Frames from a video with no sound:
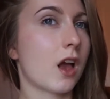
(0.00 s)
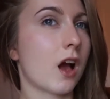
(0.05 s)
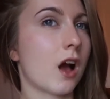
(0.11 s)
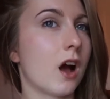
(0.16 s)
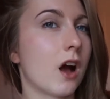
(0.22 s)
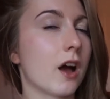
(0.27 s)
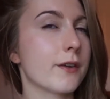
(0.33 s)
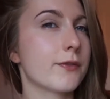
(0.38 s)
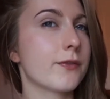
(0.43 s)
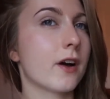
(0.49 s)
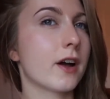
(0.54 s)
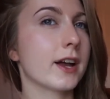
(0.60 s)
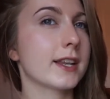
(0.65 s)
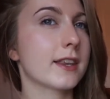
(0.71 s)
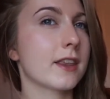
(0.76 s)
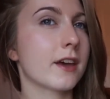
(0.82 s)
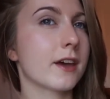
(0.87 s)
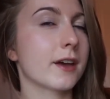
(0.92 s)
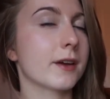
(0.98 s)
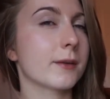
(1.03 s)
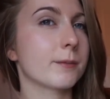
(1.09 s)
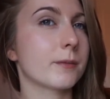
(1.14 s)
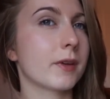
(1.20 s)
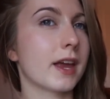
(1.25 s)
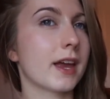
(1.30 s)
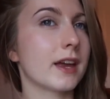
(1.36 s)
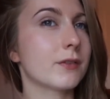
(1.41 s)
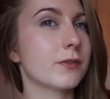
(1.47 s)
I find that
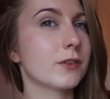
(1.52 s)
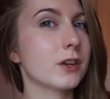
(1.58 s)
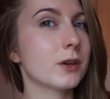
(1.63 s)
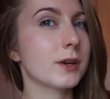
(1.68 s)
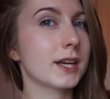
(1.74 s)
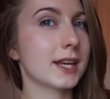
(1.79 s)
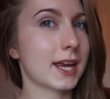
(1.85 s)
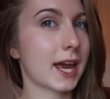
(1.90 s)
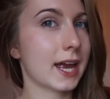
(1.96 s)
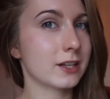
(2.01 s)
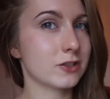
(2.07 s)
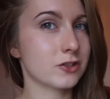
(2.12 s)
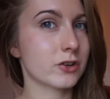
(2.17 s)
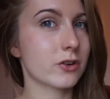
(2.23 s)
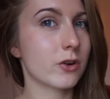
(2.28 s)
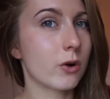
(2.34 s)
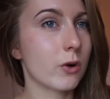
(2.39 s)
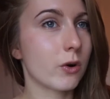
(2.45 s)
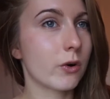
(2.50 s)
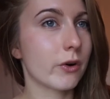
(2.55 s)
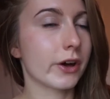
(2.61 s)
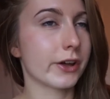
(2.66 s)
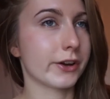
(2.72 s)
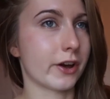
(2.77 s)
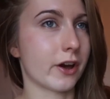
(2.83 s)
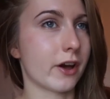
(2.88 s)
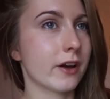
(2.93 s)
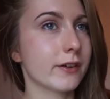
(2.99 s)
if you engage your core
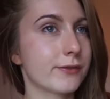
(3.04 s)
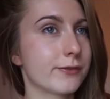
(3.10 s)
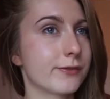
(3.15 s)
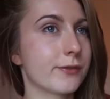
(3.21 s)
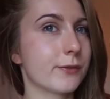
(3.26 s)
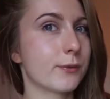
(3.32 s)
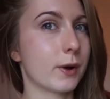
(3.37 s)
enough